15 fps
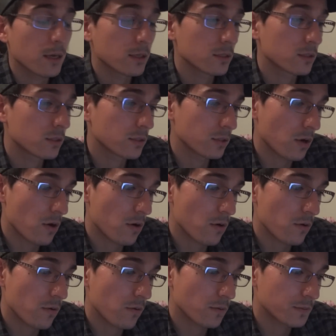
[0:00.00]

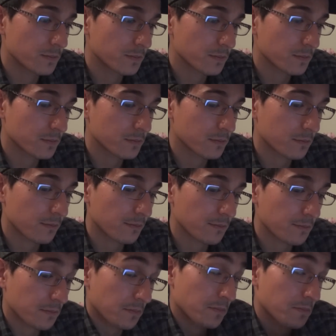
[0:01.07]
So
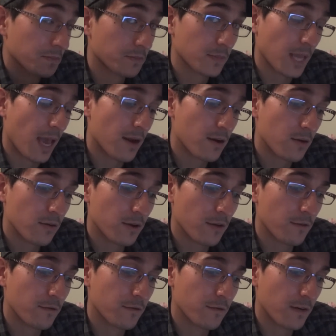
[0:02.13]
I don't know
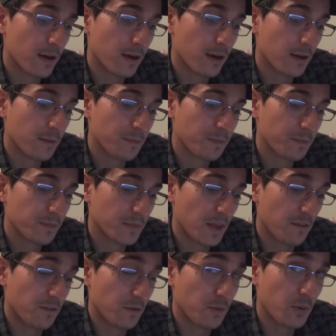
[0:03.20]

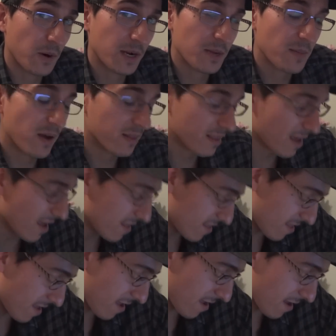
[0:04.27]
if you're worried about that,
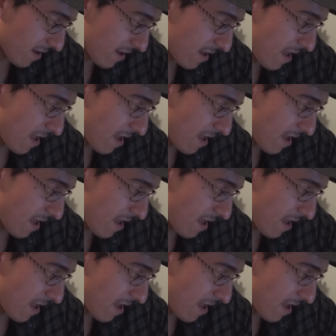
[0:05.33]
then